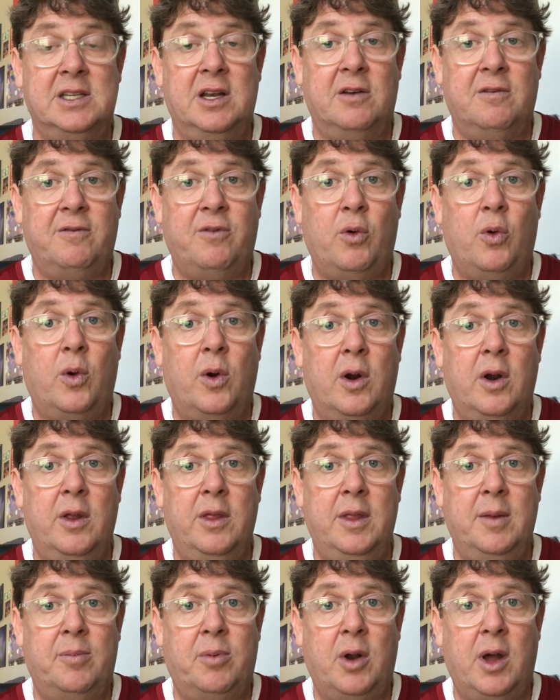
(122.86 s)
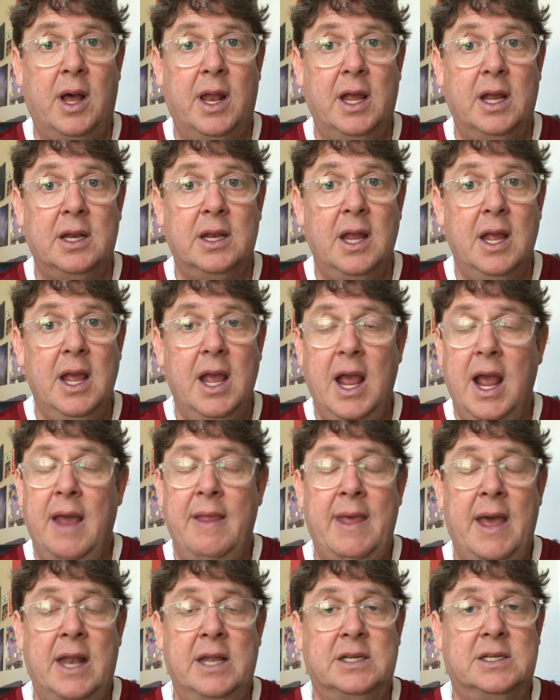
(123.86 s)
there for the product.
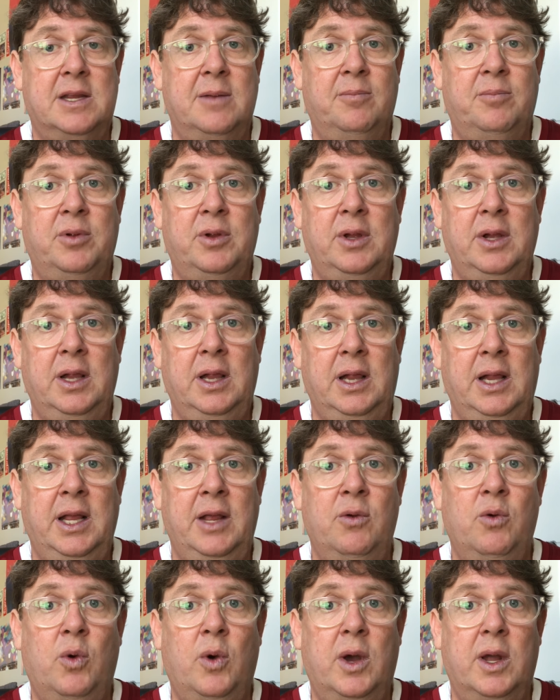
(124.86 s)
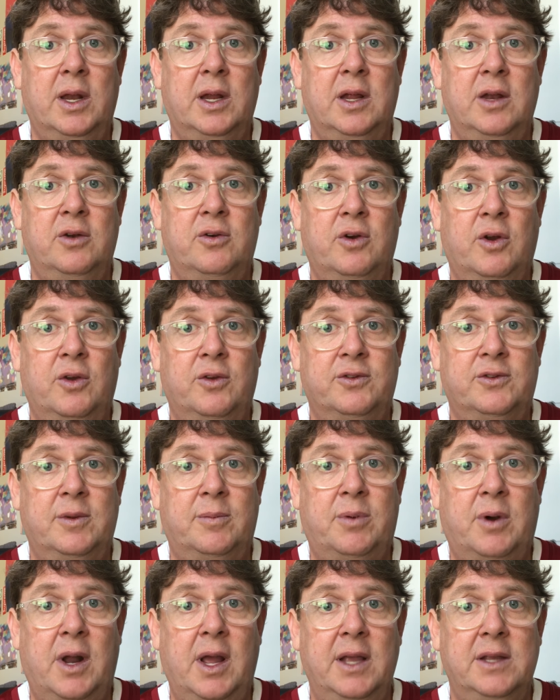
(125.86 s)
And that is completely what controls the
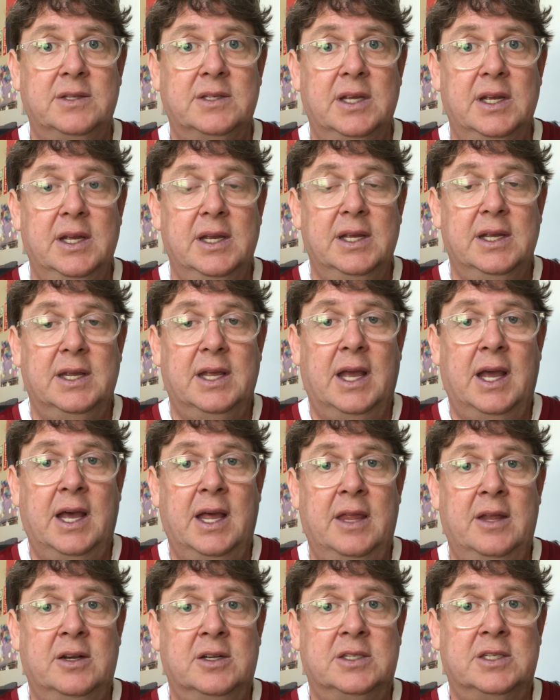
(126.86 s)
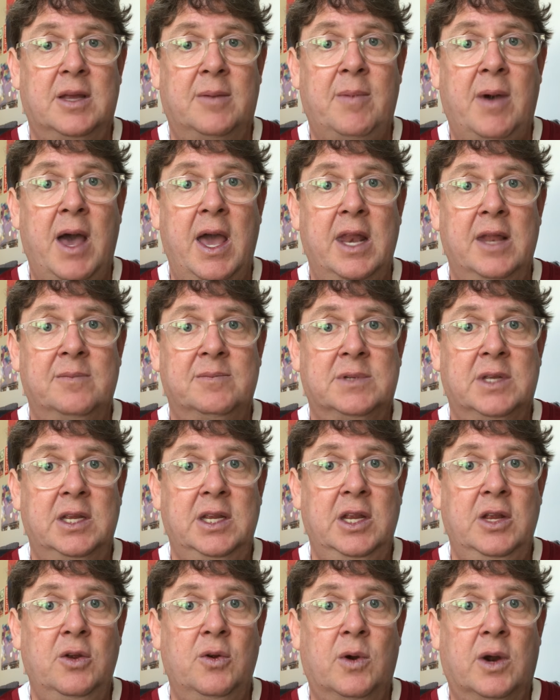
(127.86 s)
price. There's some items that
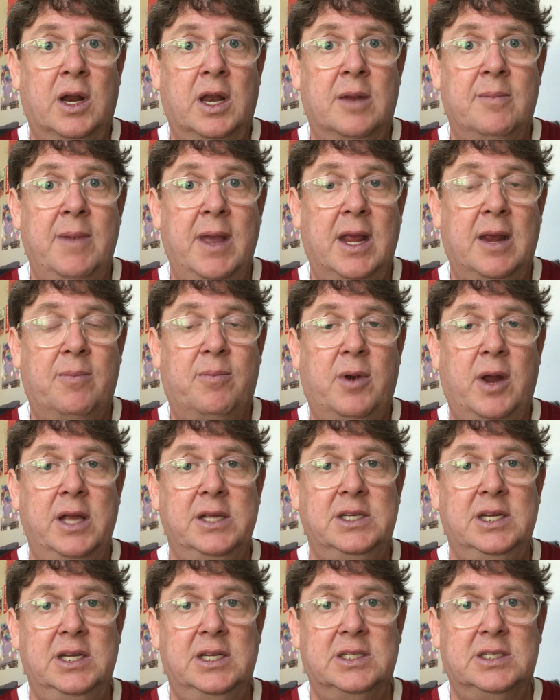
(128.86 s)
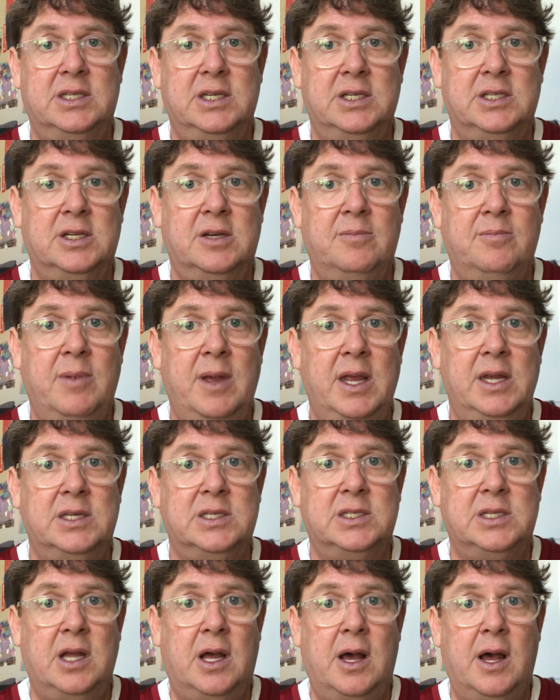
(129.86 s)
you are going to make a pricing decision
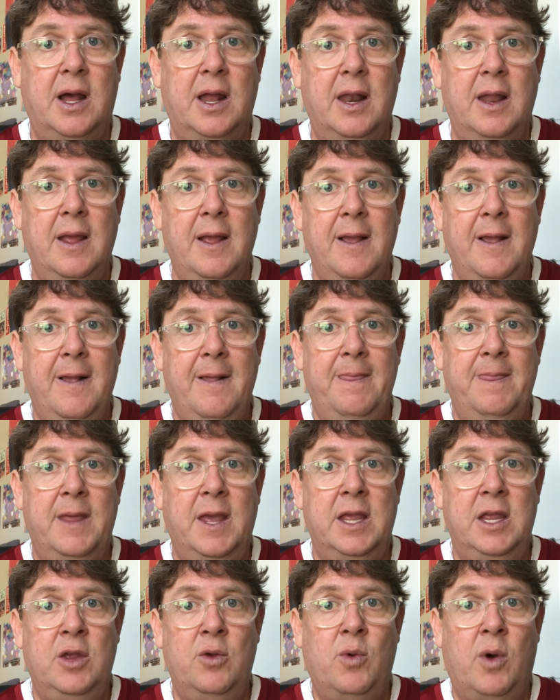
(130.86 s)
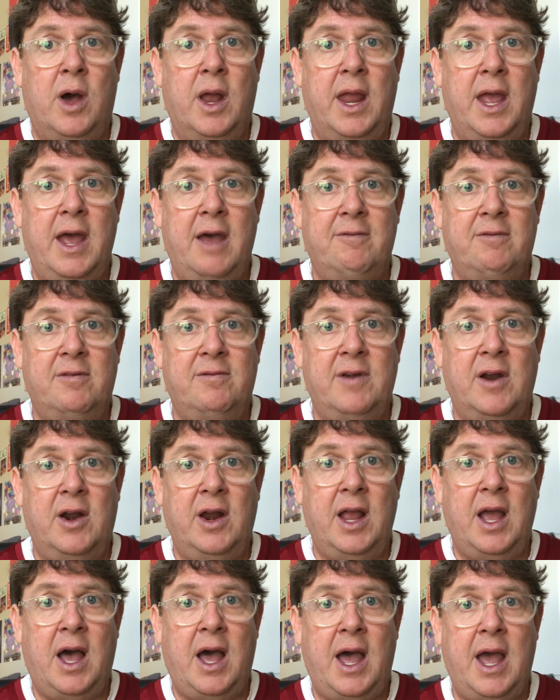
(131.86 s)
based on that you want to have a
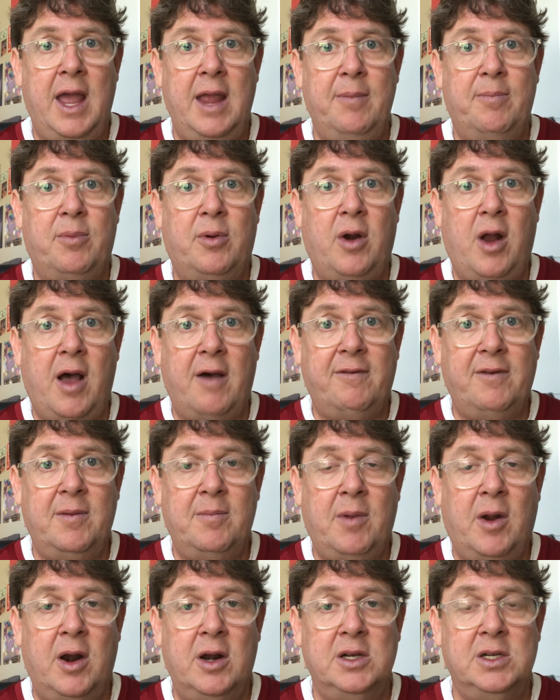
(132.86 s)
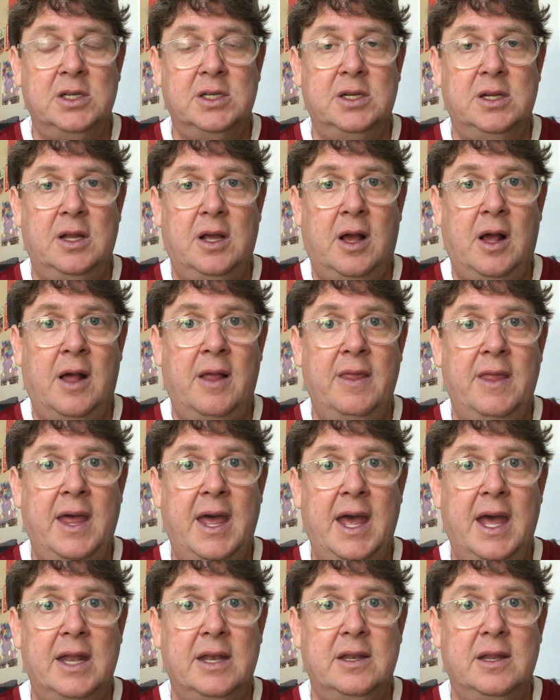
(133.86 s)
very high profit margin on
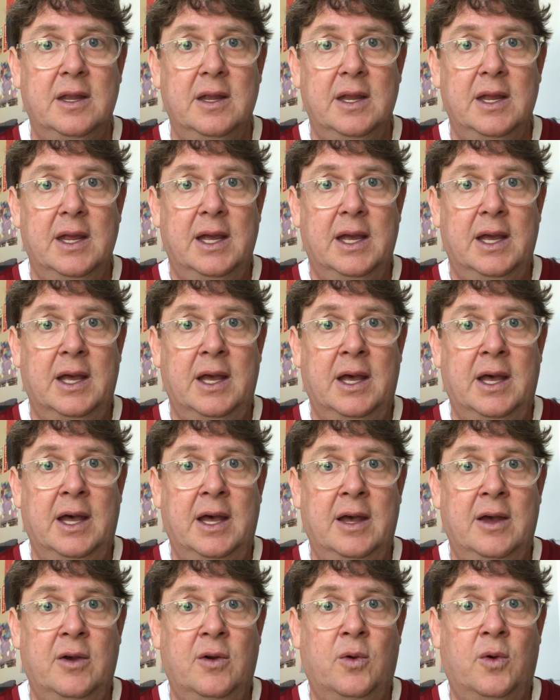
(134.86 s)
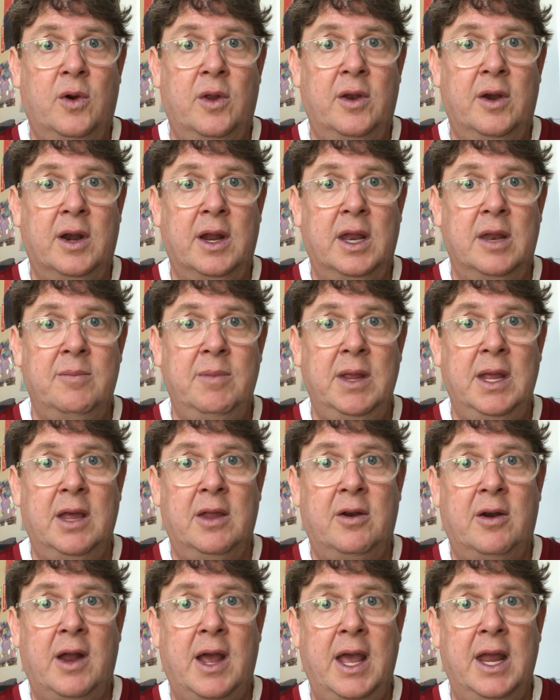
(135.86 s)
that, or there are going to be
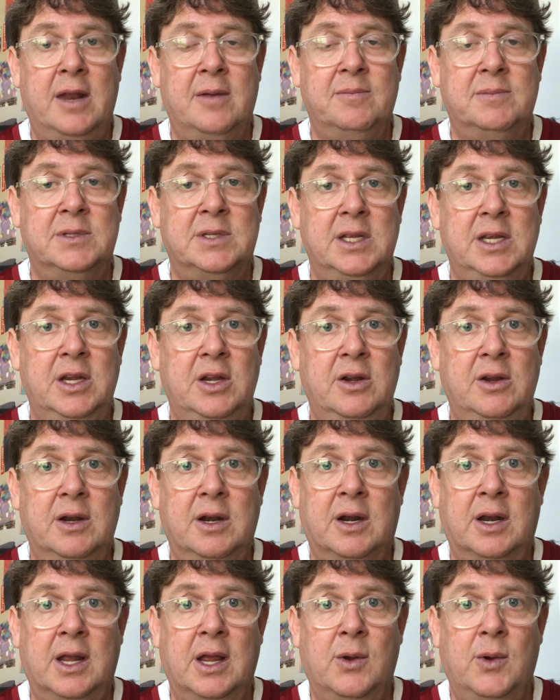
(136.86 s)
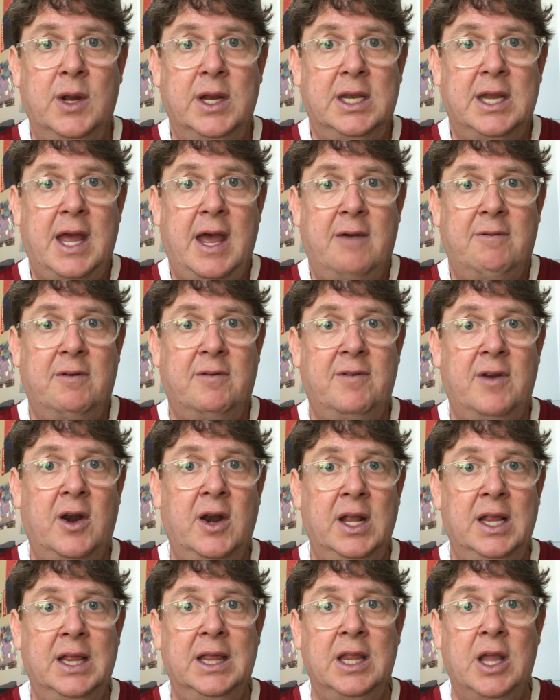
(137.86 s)
other items that you are going to have a
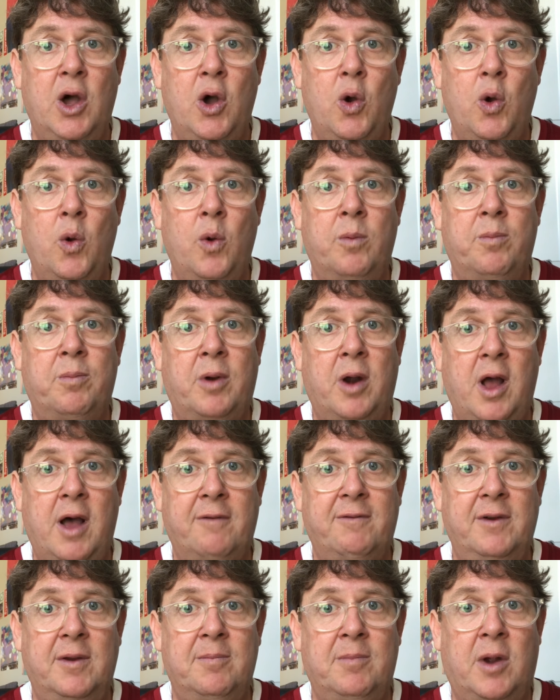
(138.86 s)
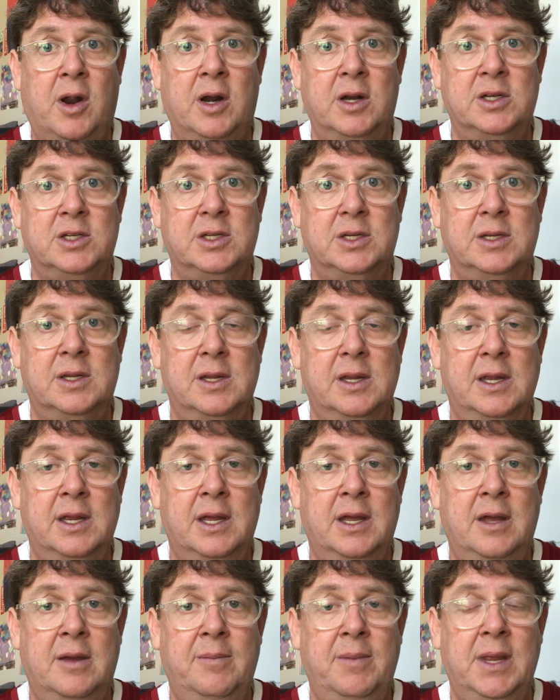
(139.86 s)
very low profit margin
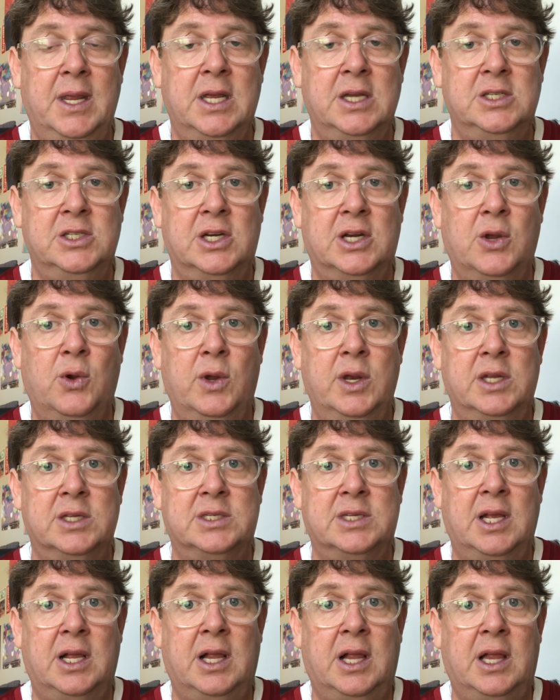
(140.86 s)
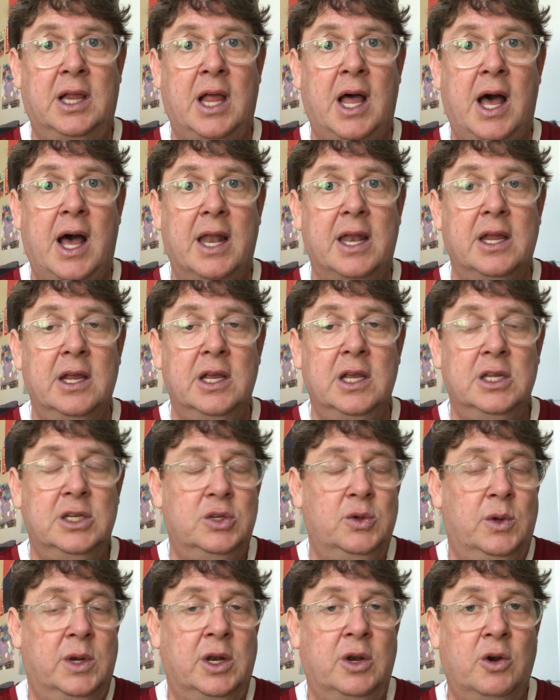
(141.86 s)
because you're going to sell a lot.
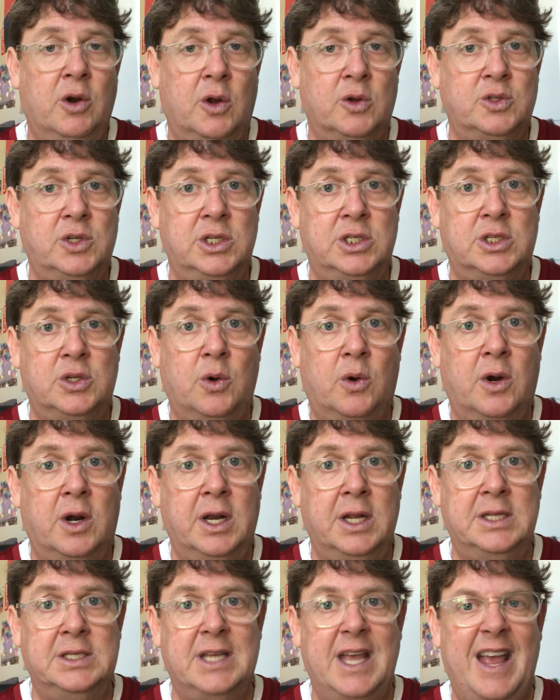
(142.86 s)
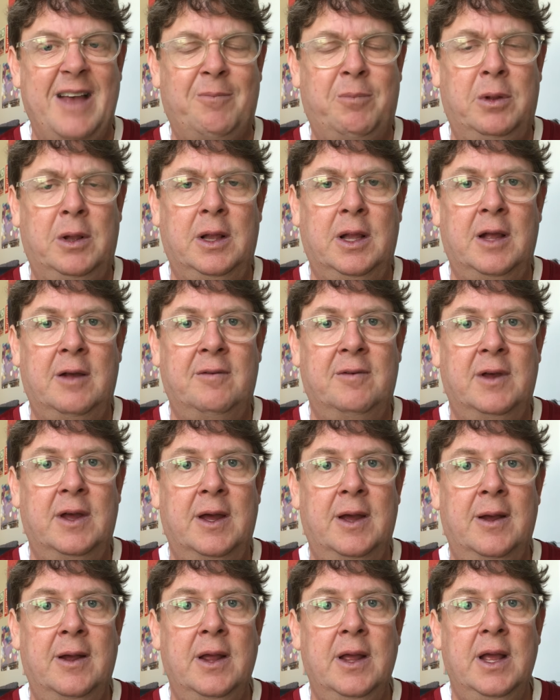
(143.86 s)
So in a grocery store, an example of
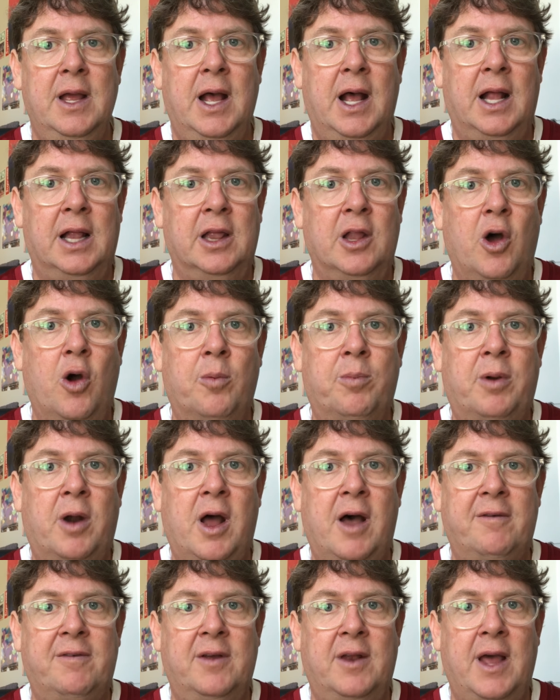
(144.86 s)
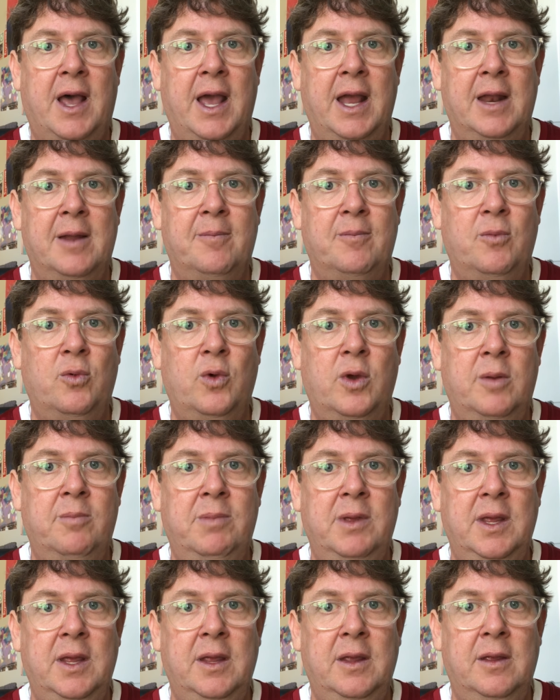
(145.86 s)
a low profit item would
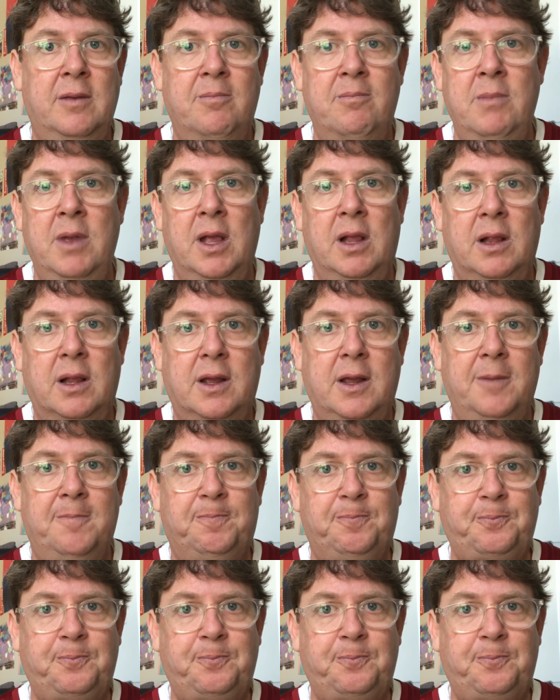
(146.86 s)
be milk.